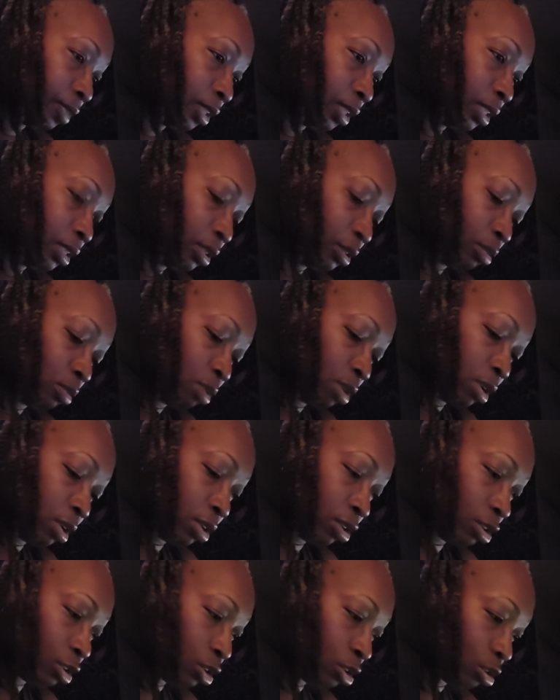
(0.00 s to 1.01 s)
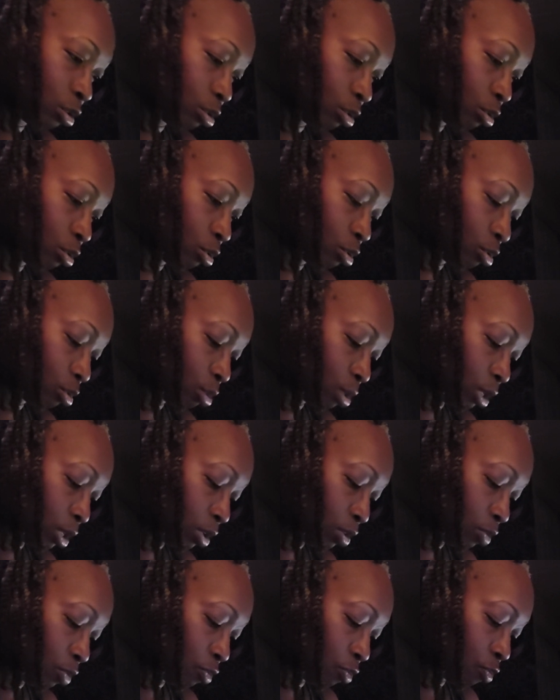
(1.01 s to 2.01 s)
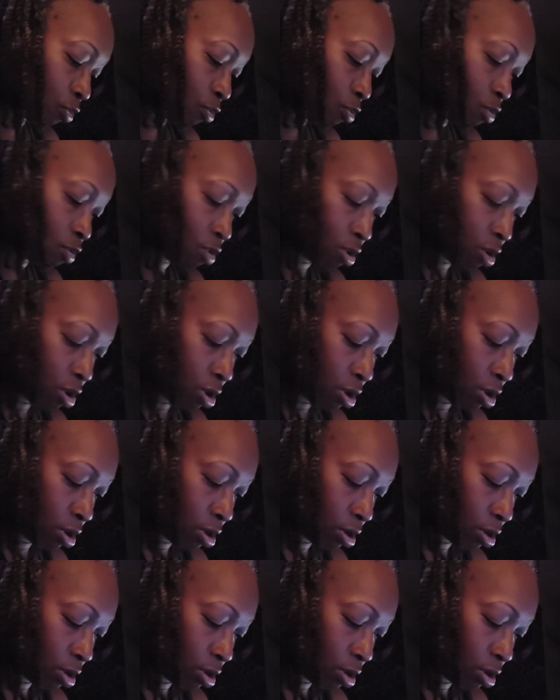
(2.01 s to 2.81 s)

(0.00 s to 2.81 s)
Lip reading: It's 1, 2, 3, 4,